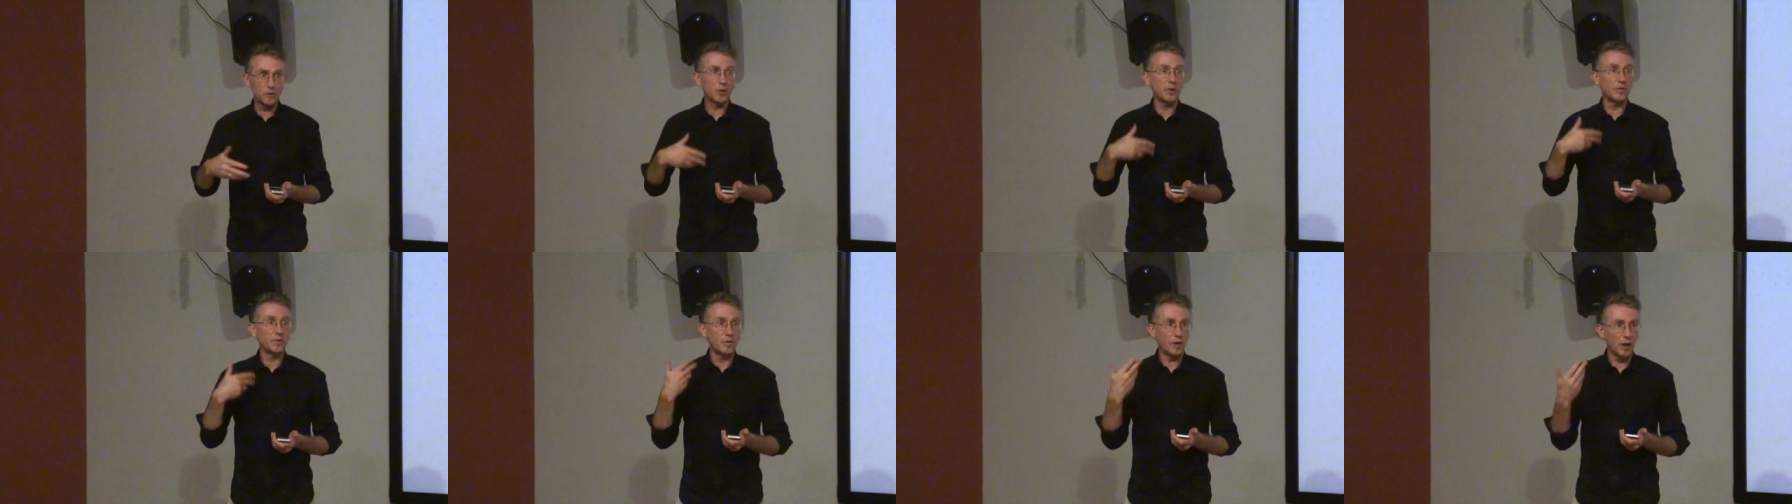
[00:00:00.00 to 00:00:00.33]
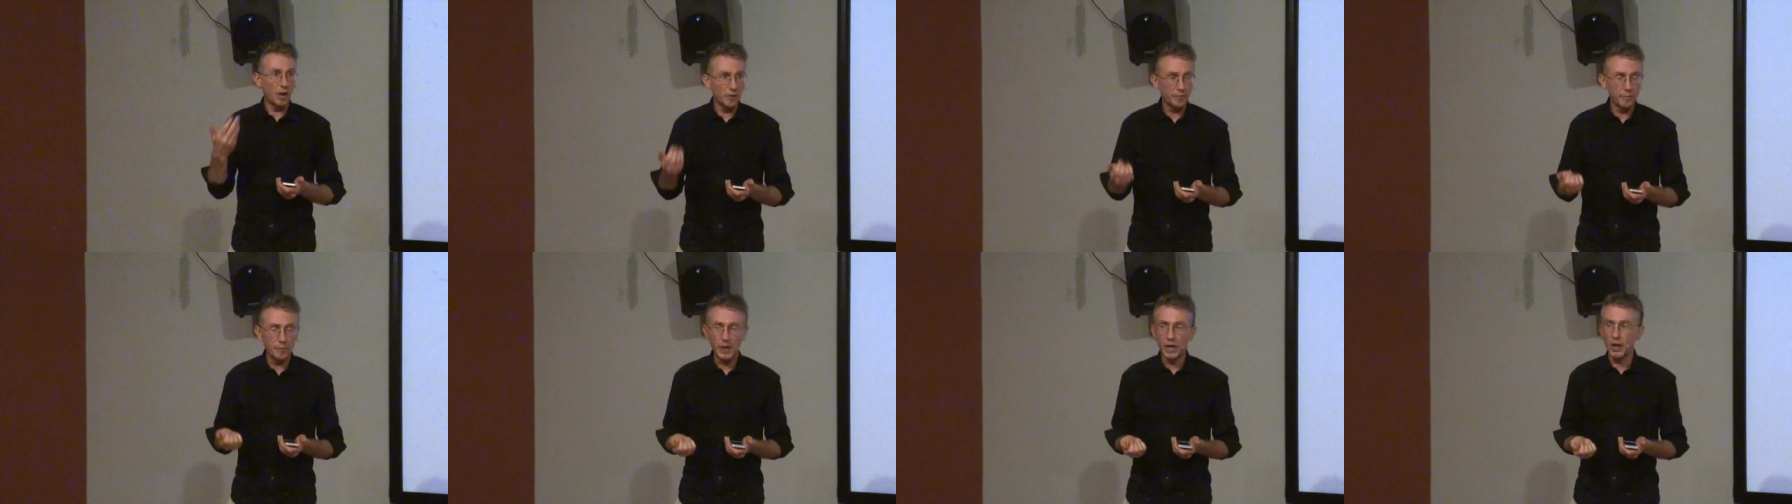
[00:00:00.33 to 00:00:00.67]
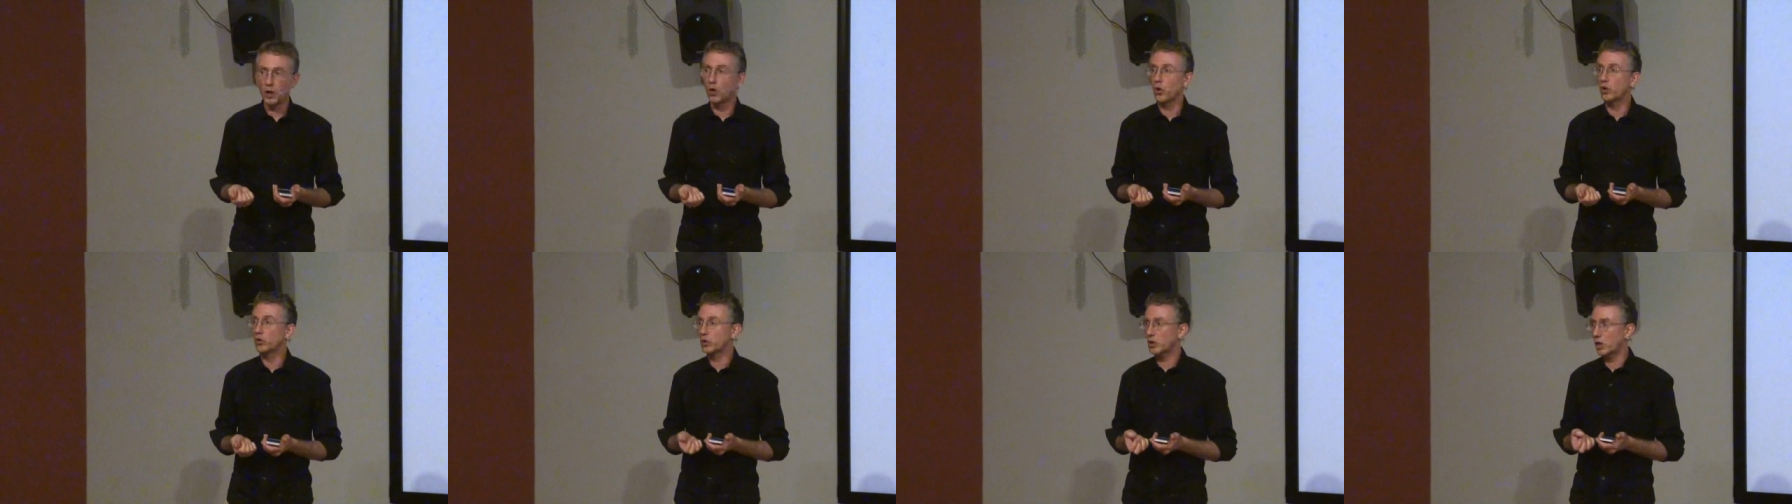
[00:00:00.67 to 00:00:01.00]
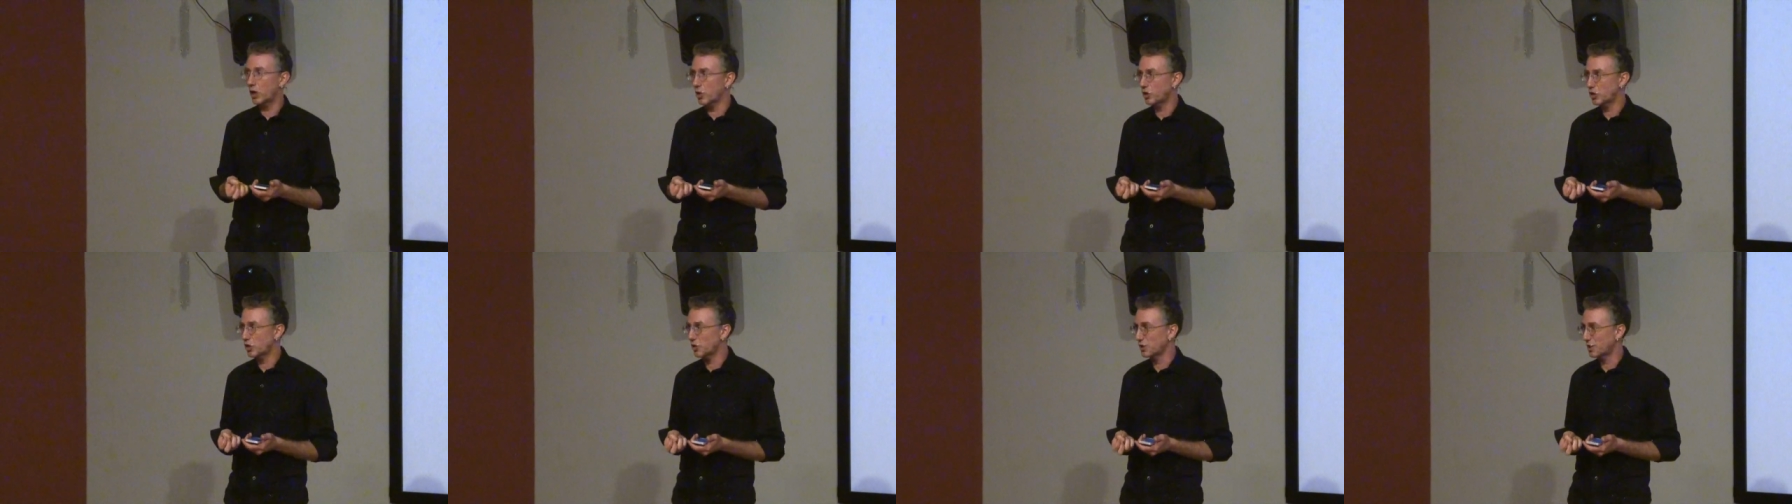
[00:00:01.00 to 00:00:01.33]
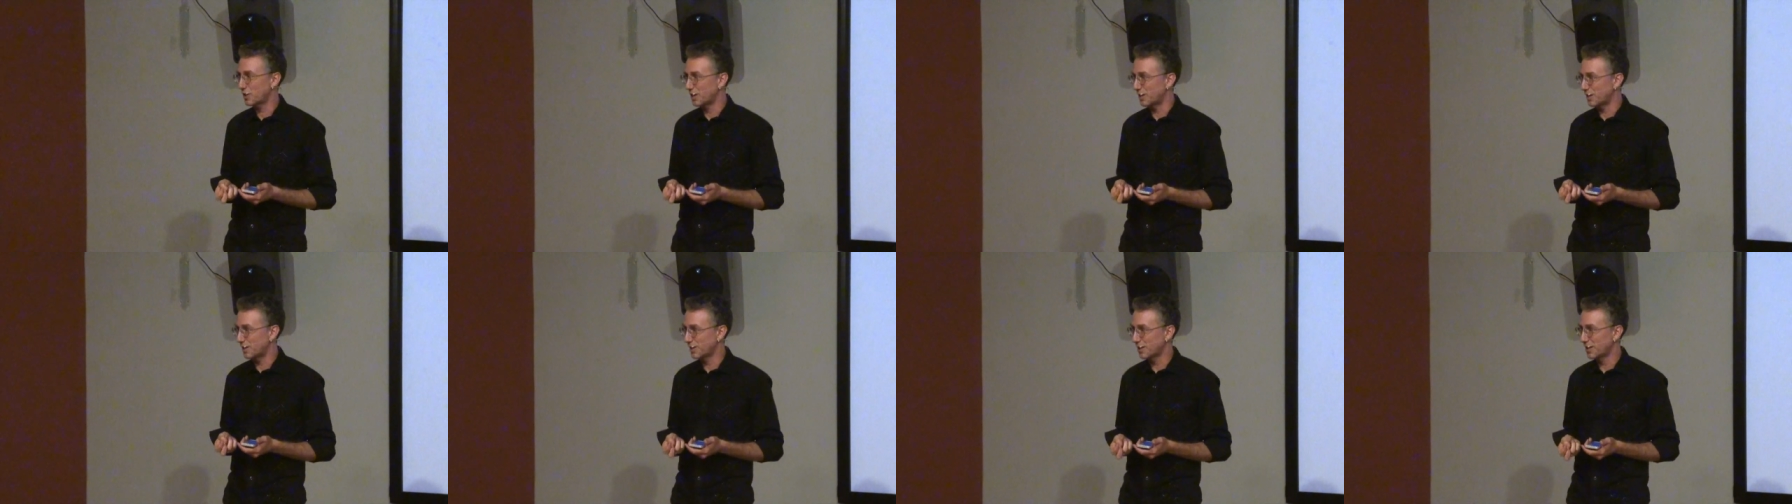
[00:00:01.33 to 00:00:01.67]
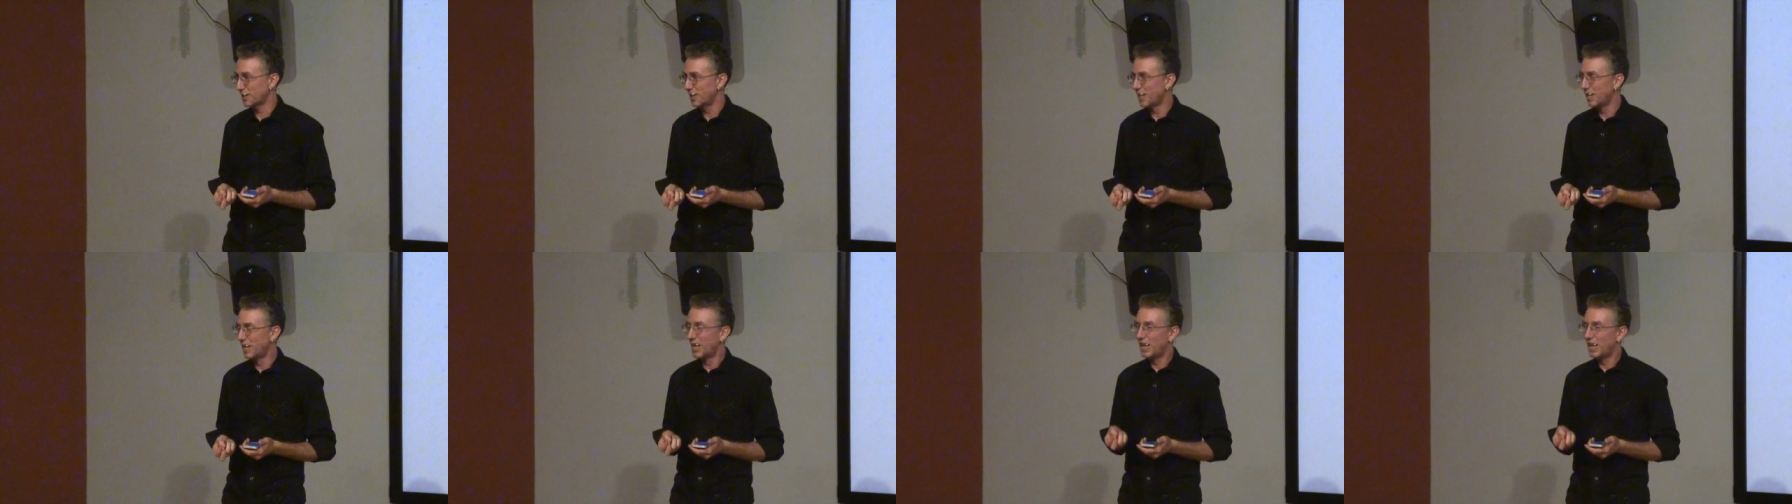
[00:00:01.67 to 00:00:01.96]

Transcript: to evolve my own consciousness,